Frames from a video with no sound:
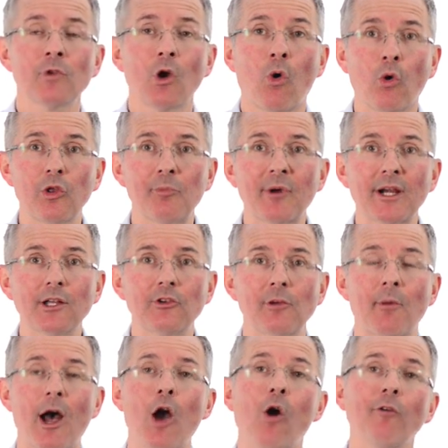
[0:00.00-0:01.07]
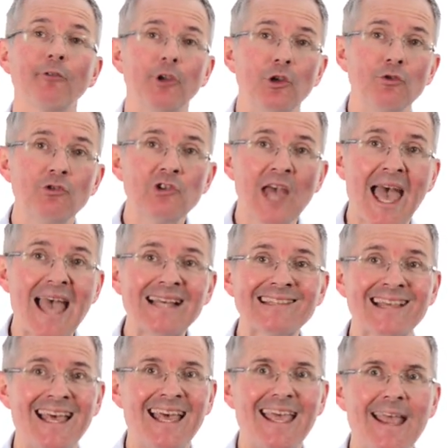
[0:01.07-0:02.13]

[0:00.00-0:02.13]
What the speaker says: or the predator might offer you shares